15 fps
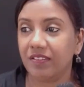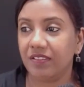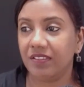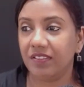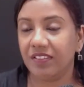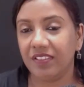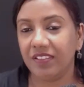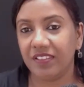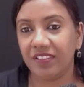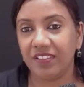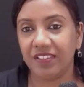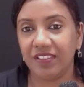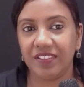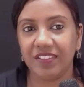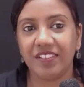
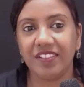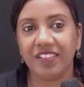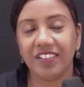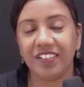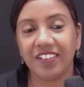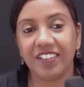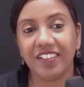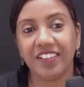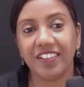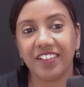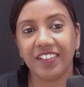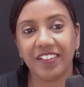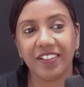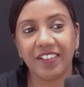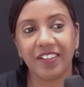
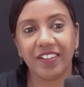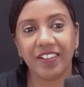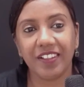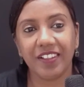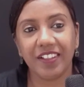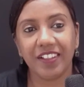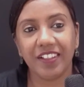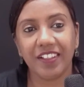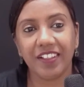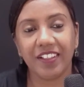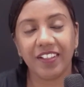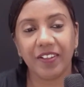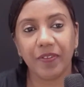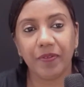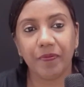
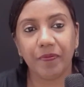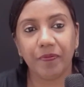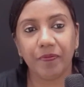Nothing is said.